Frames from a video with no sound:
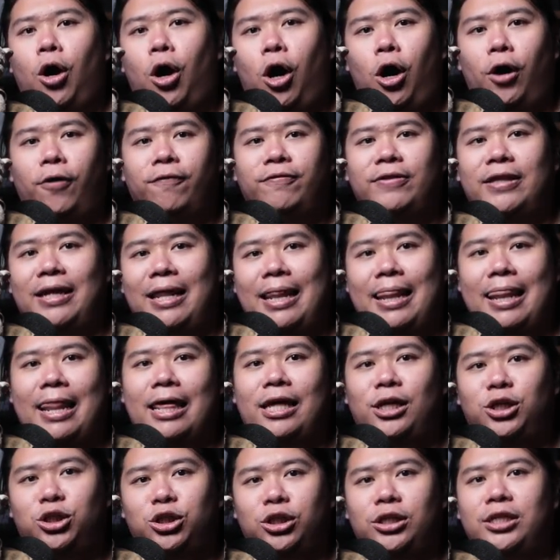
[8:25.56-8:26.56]
of the
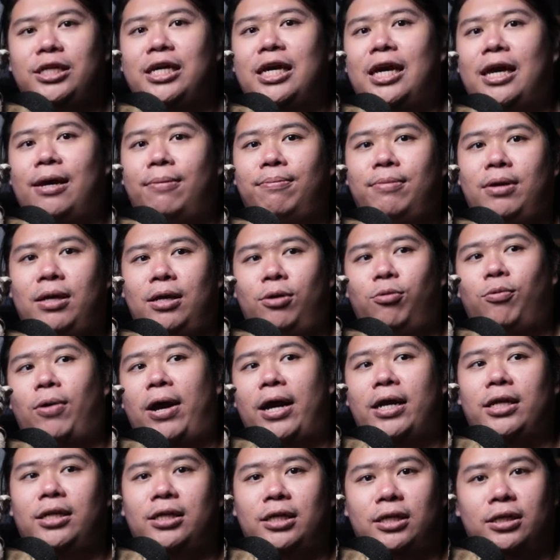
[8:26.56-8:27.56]
Legend Kami
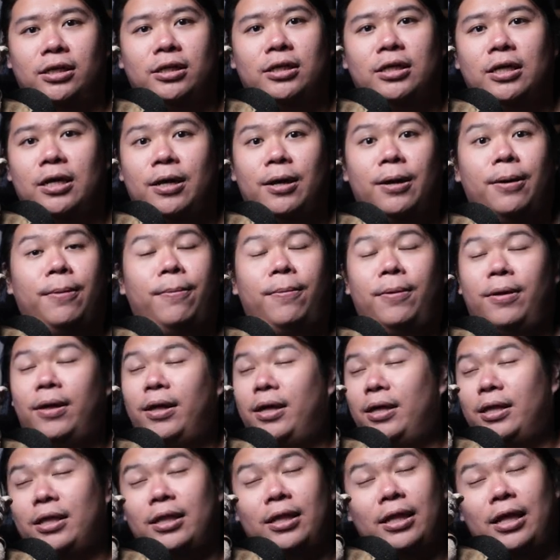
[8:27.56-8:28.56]
Rider.
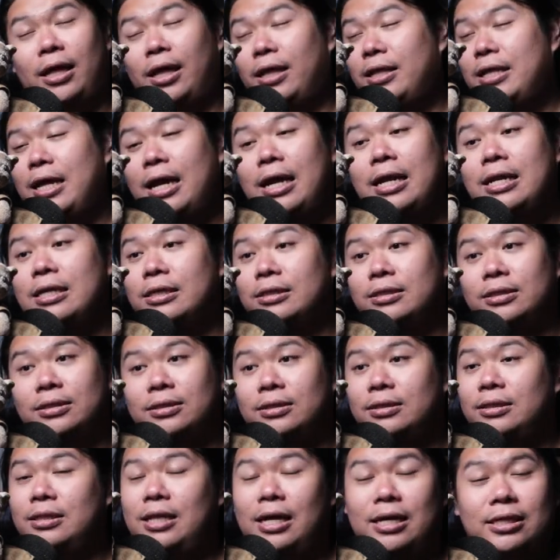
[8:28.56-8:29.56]
And that
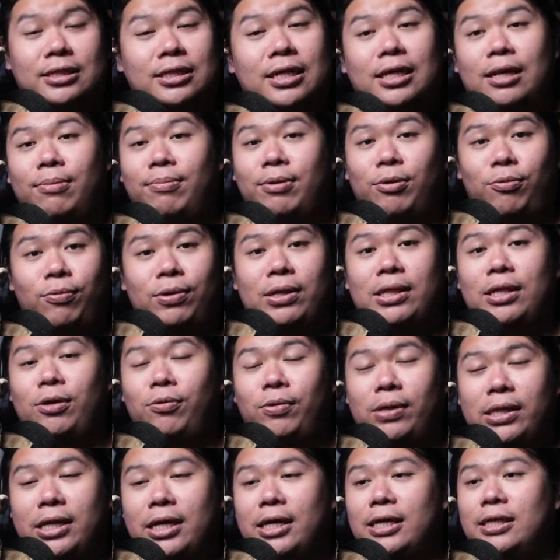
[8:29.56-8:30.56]
is gonna be really,
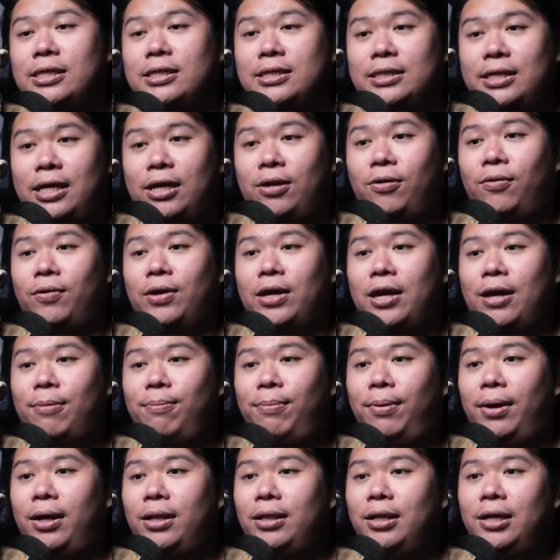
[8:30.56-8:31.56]
really insane, okay?
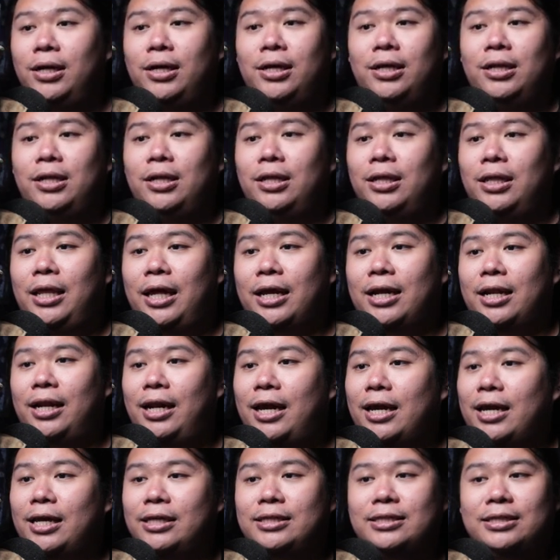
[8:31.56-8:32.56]
But
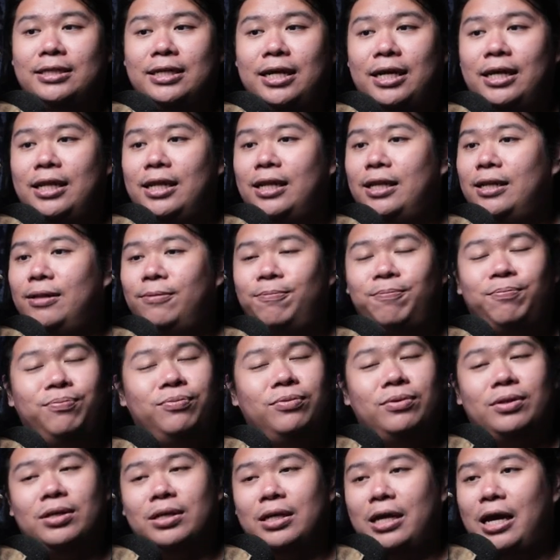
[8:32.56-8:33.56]
like I said,
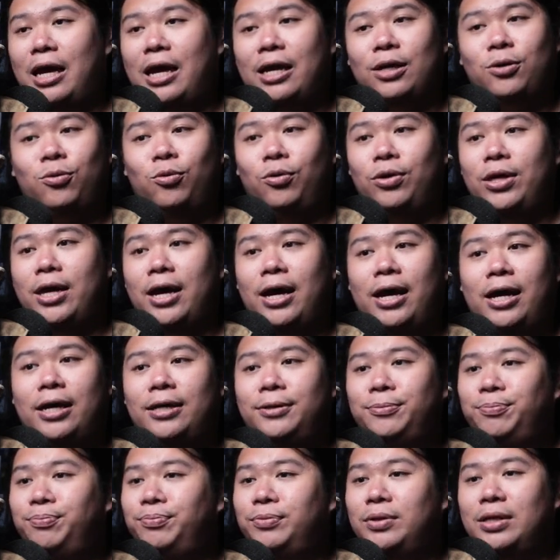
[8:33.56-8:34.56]

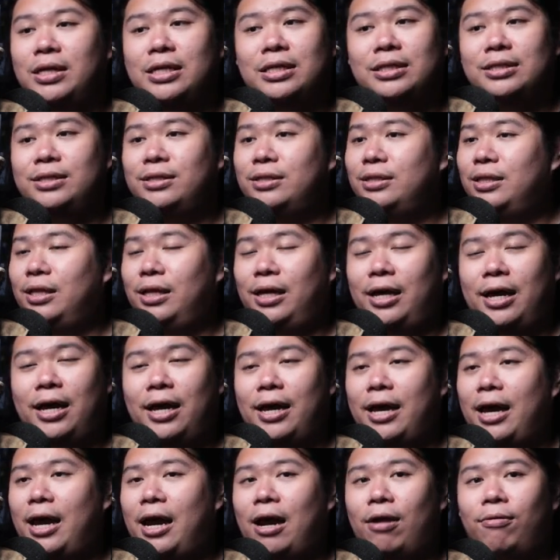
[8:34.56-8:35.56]
Kaguya is
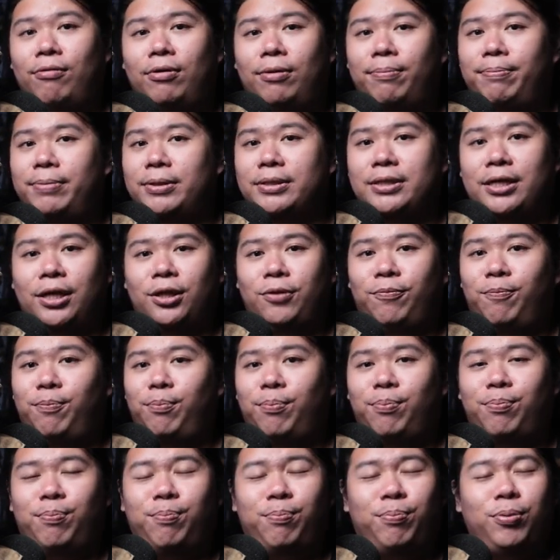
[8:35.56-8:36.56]
100%
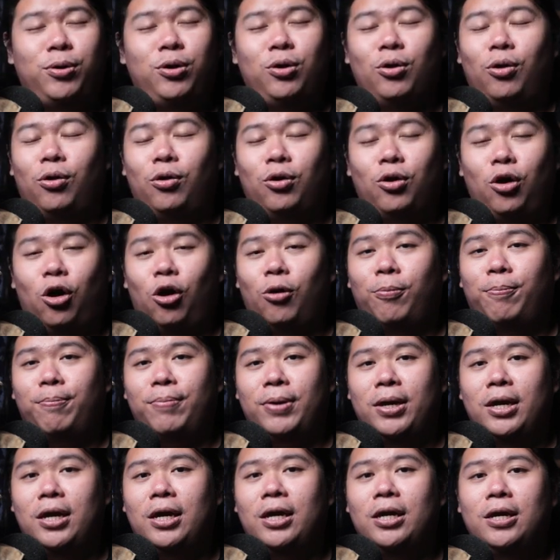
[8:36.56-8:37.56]
pure
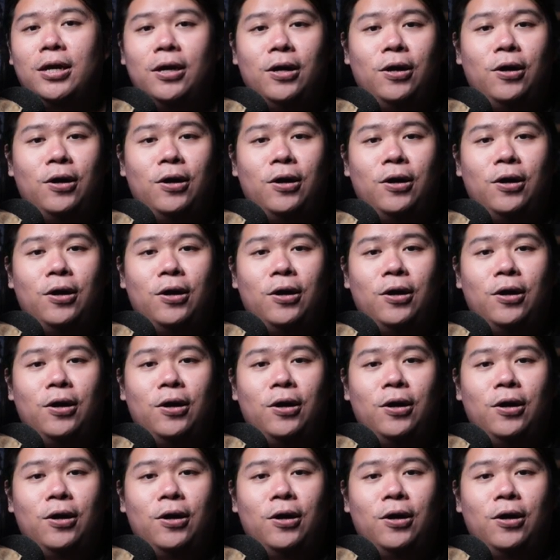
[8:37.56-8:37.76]
copy